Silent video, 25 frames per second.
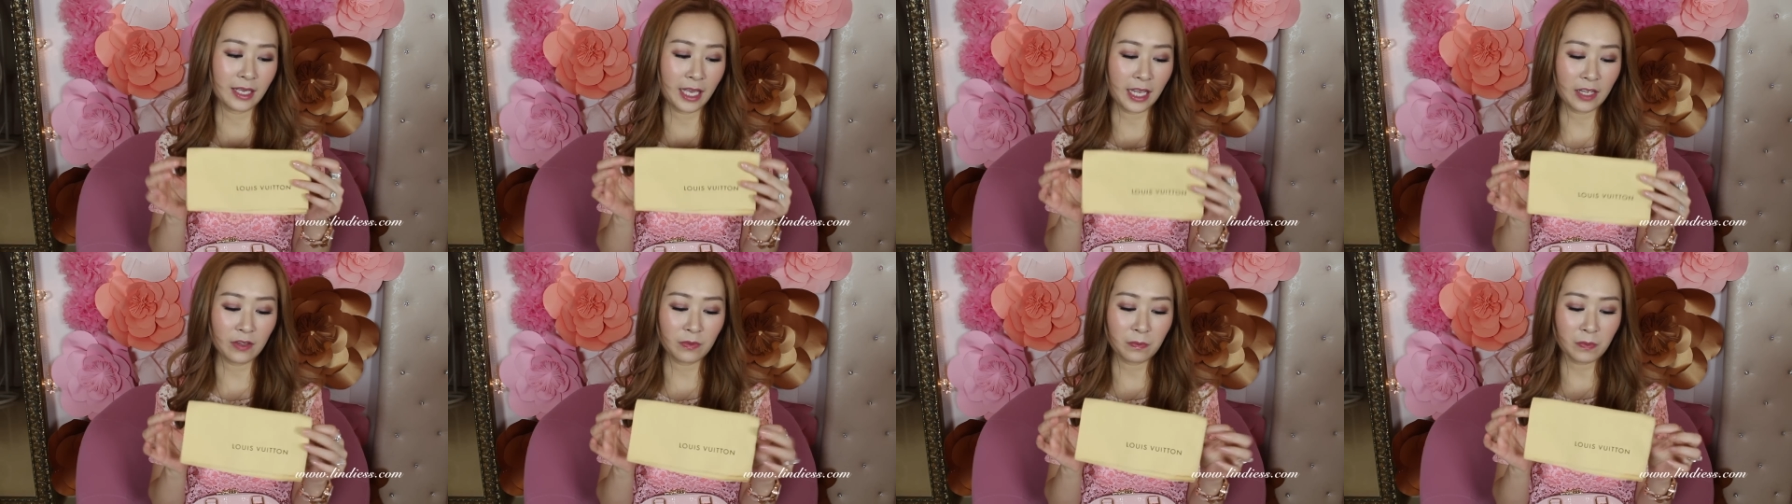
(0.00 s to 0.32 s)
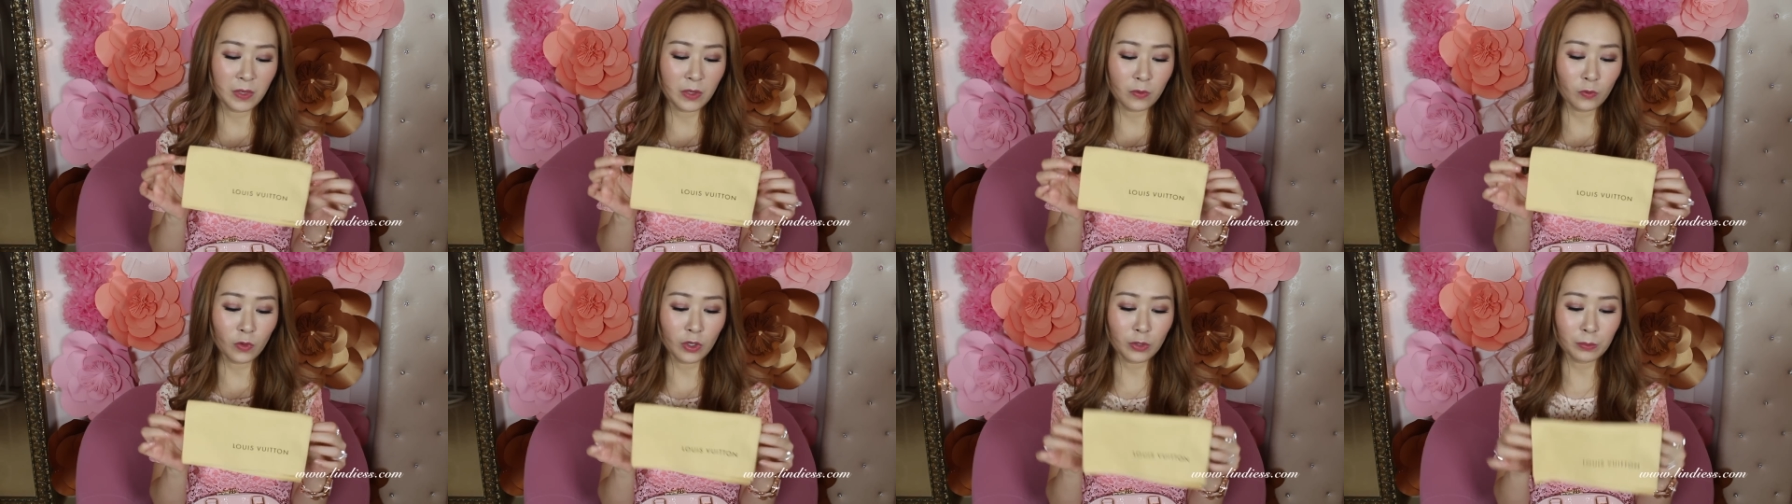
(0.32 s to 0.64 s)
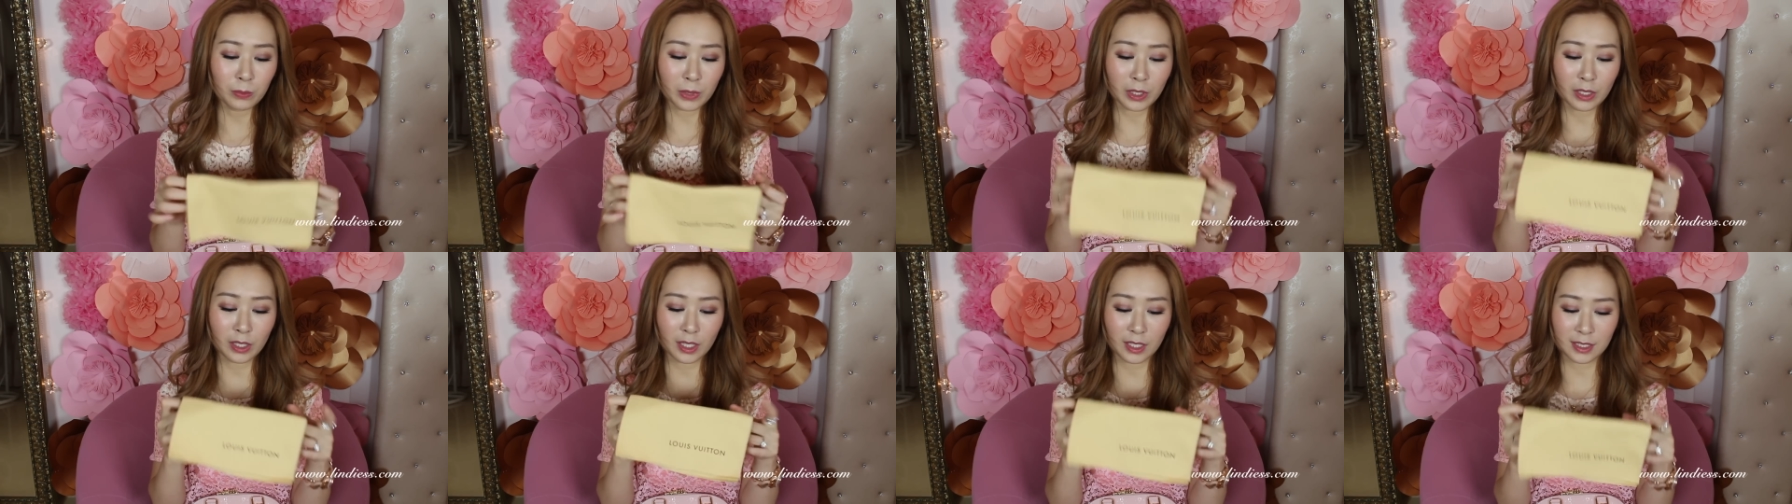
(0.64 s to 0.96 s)
gave me
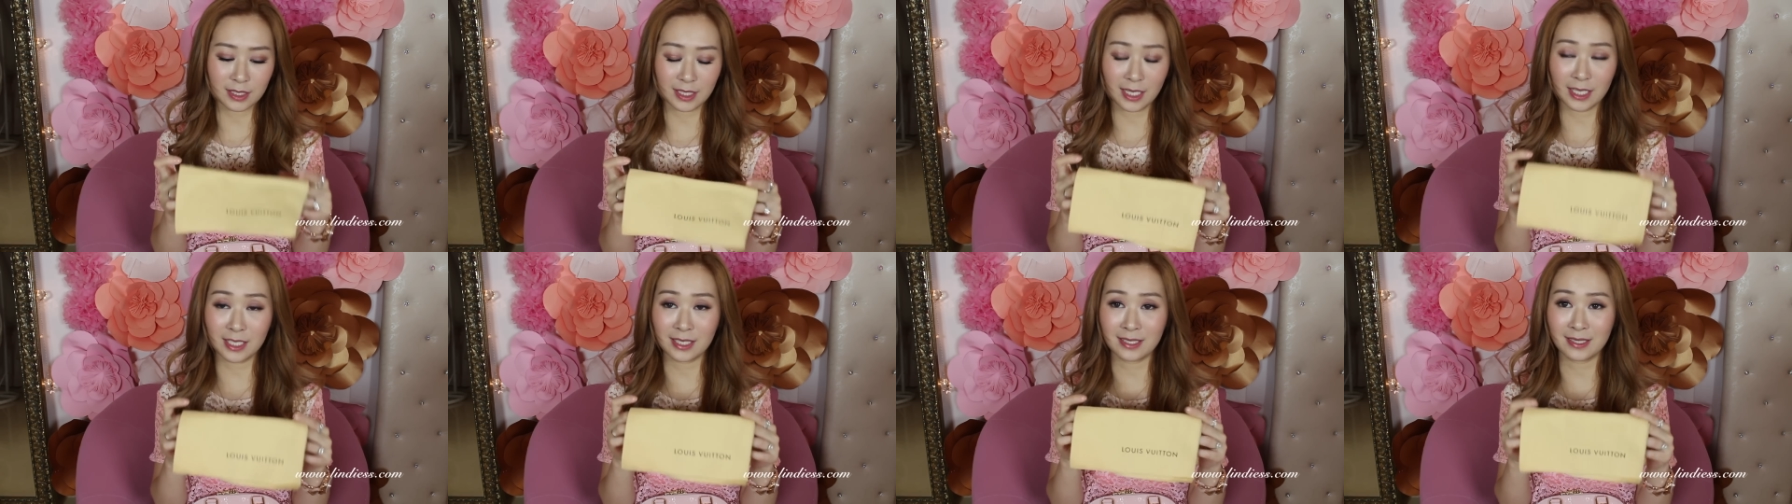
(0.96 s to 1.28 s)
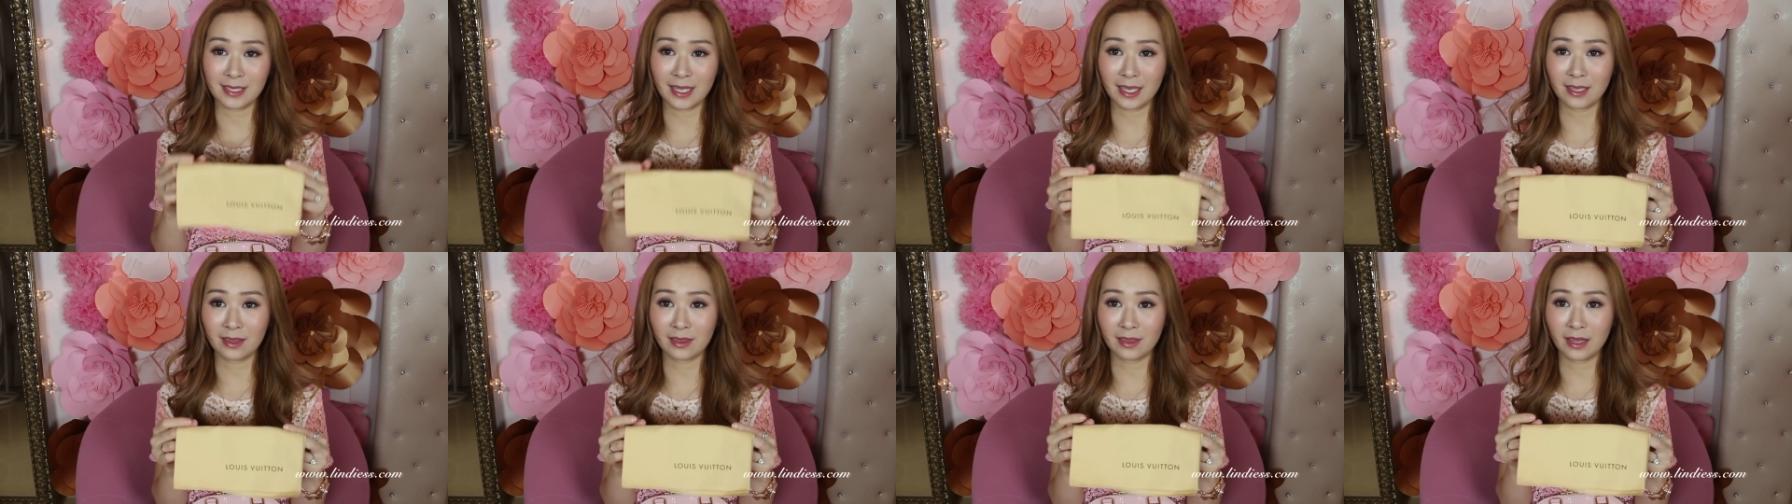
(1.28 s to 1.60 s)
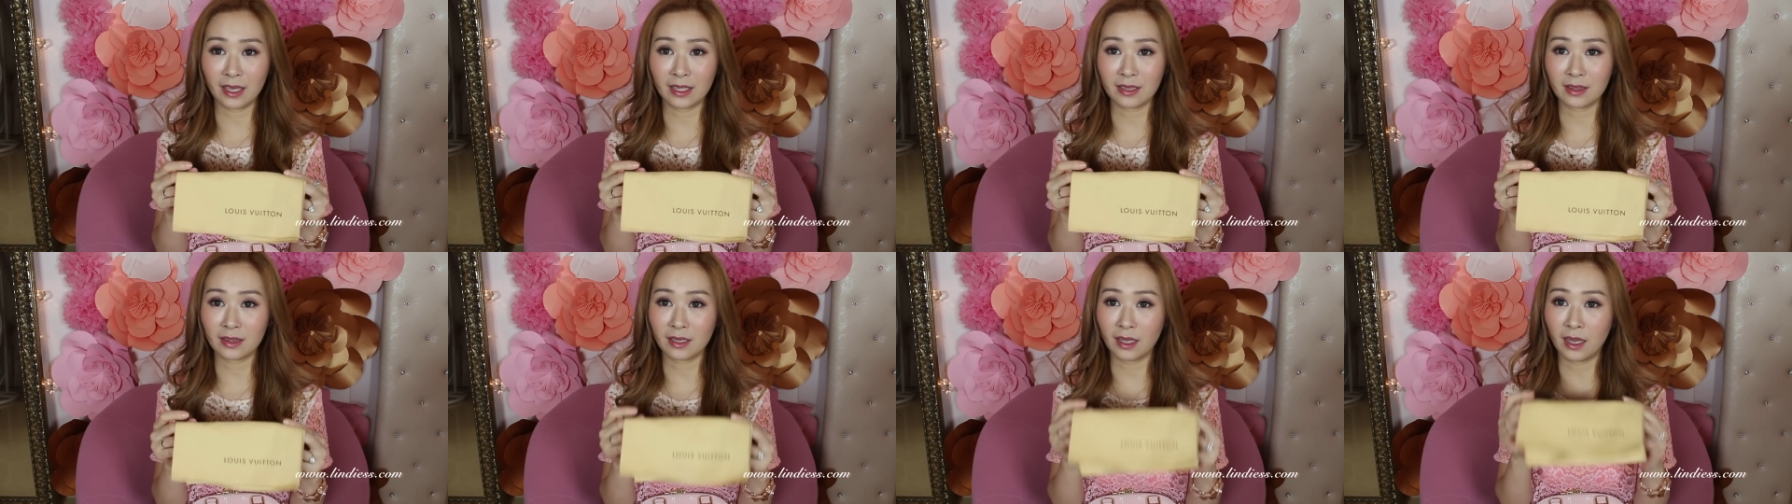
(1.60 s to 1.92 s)
one because I said
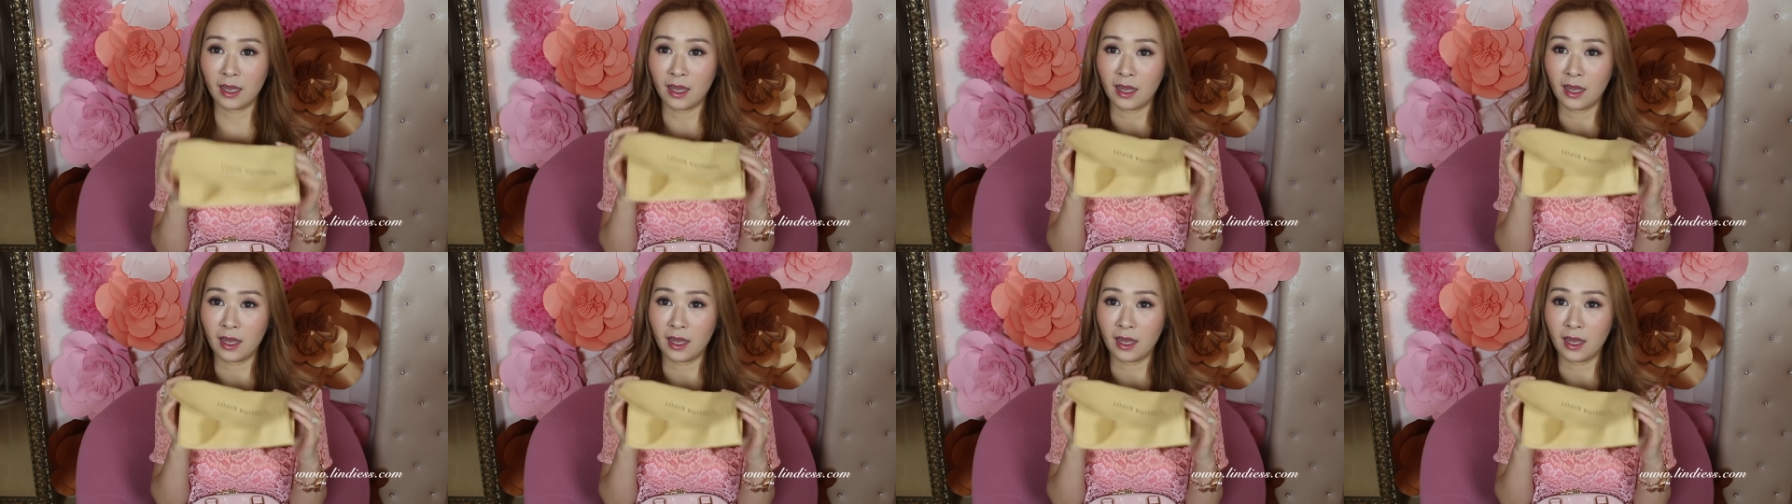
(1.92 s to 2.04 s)
that